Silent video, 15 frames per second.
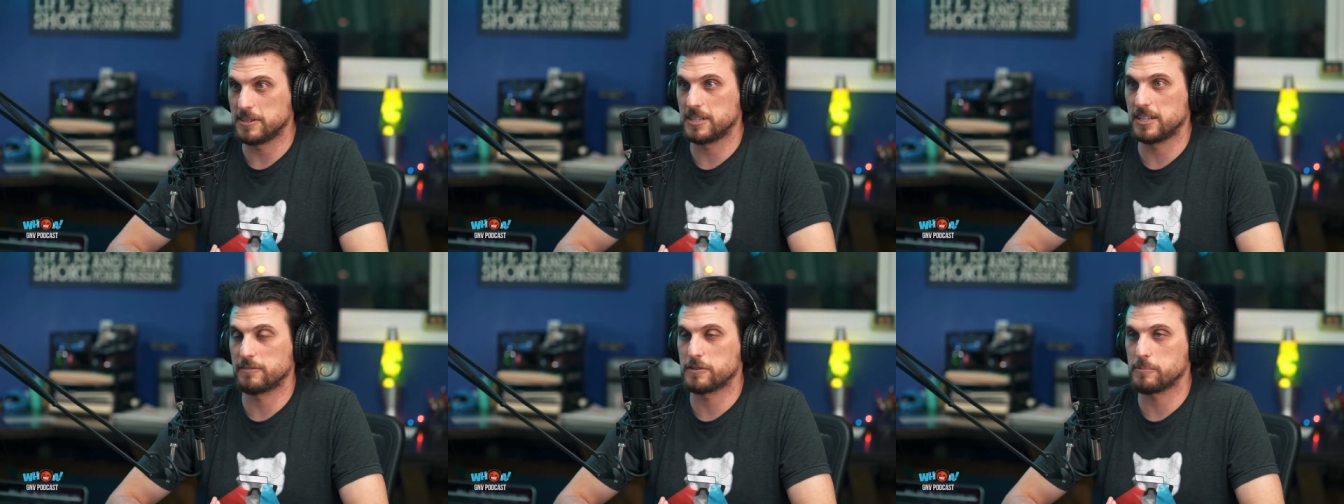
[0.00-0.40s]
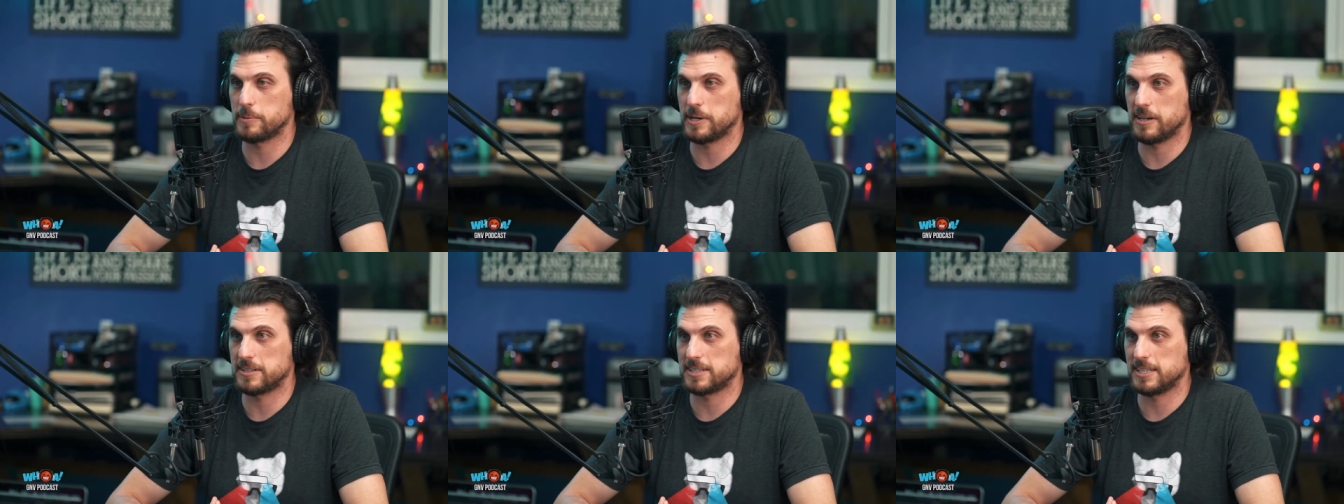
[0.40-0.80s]
visiting from
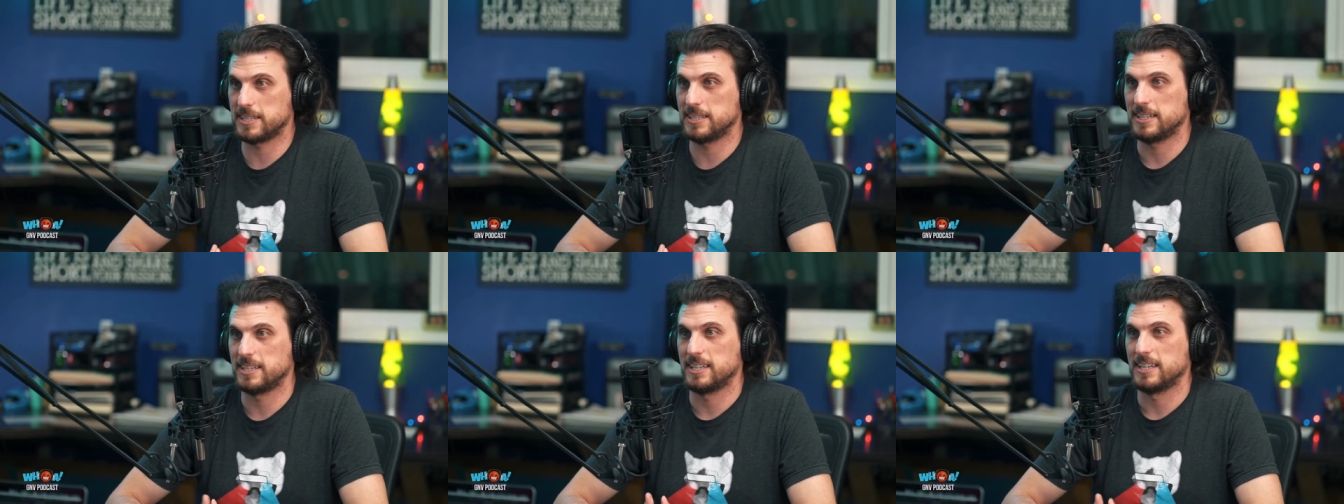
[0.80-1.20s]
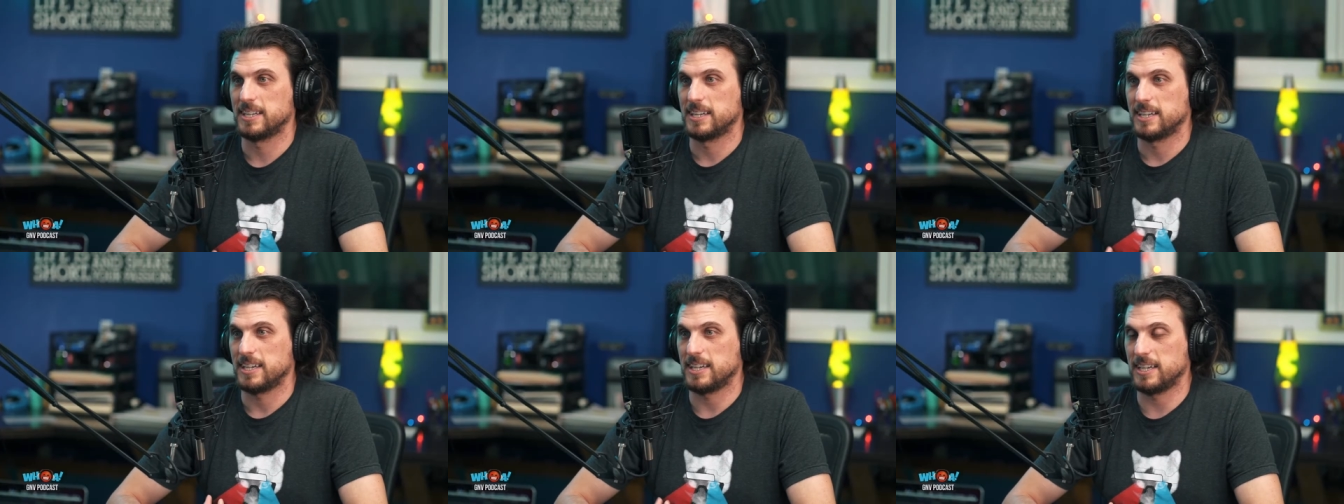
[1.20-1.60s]
Boston,
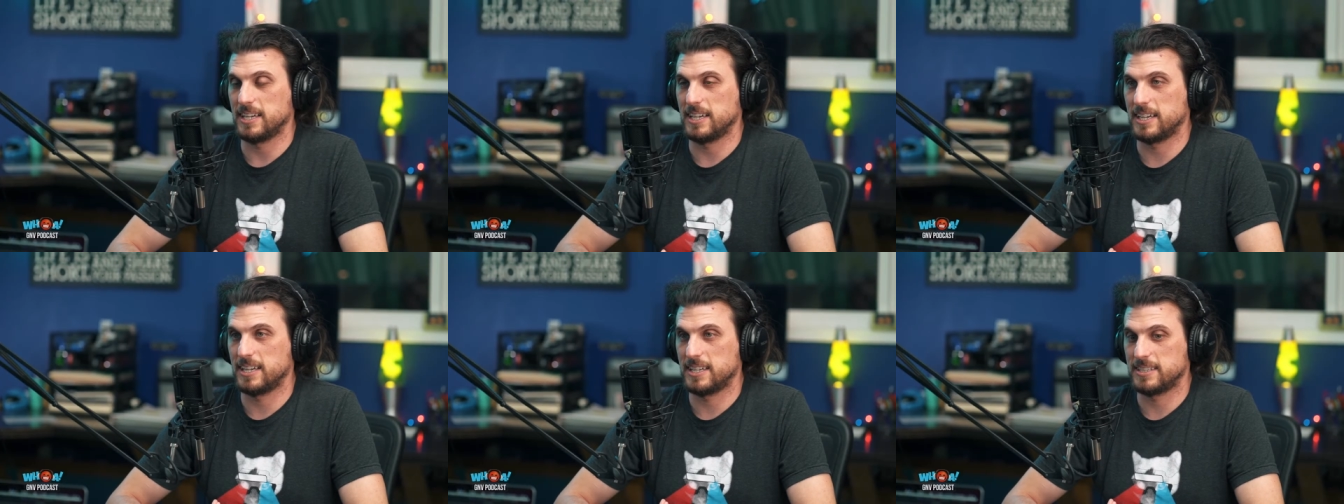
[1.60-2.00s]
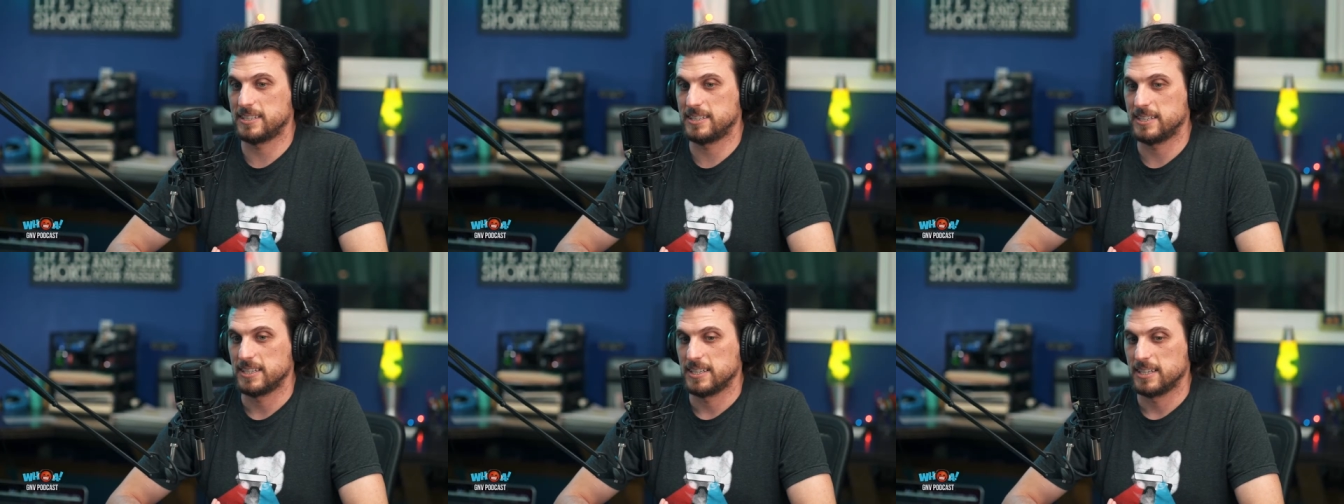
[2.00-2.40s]

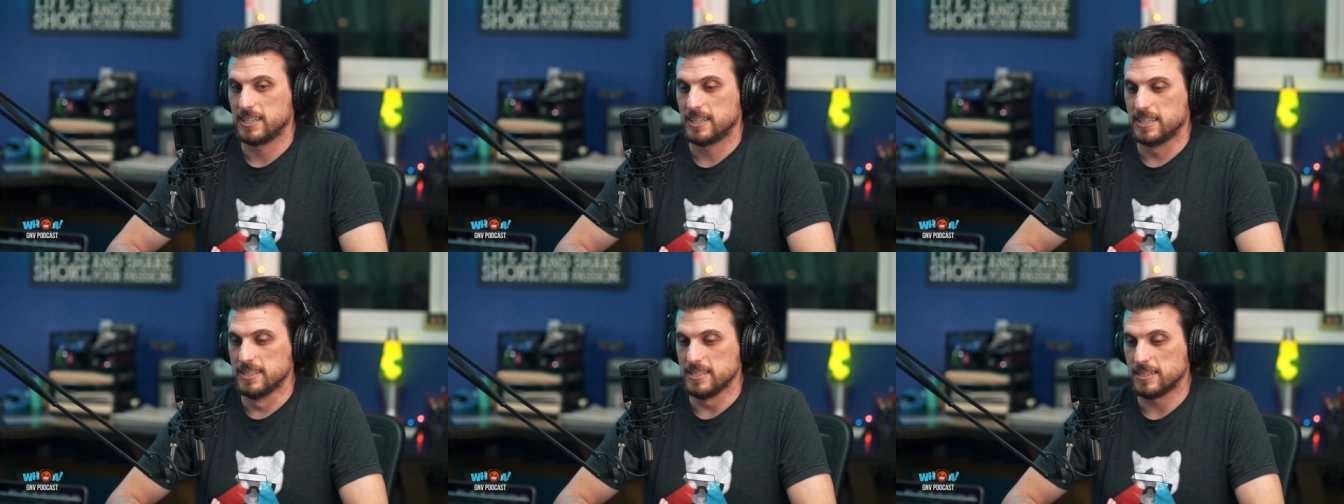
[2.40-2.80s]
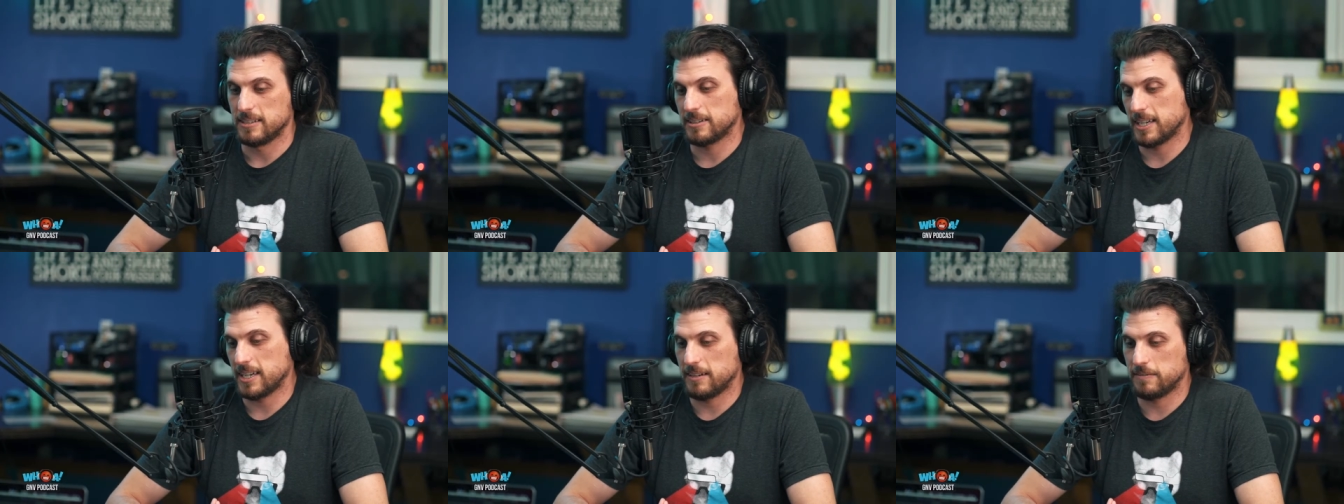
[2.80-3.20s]
and
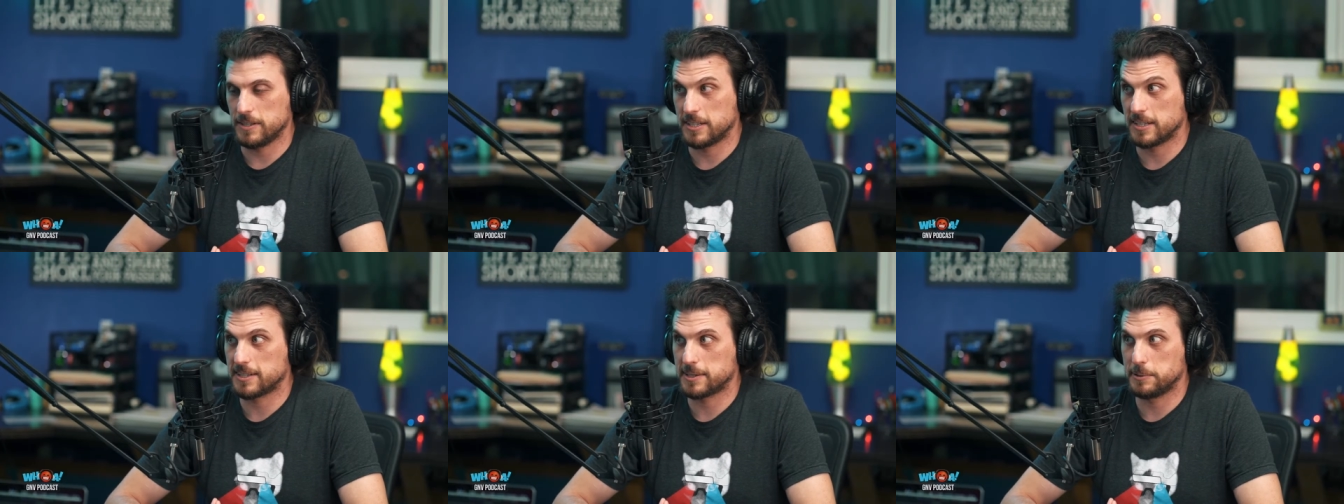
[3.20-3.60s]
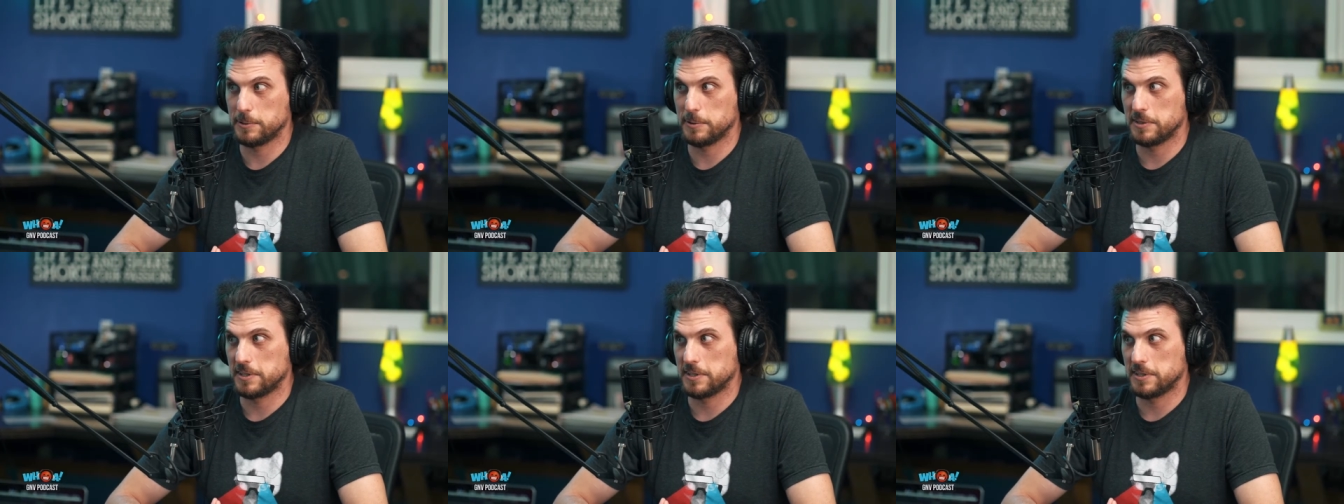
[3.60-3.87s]
okay, everything's cool.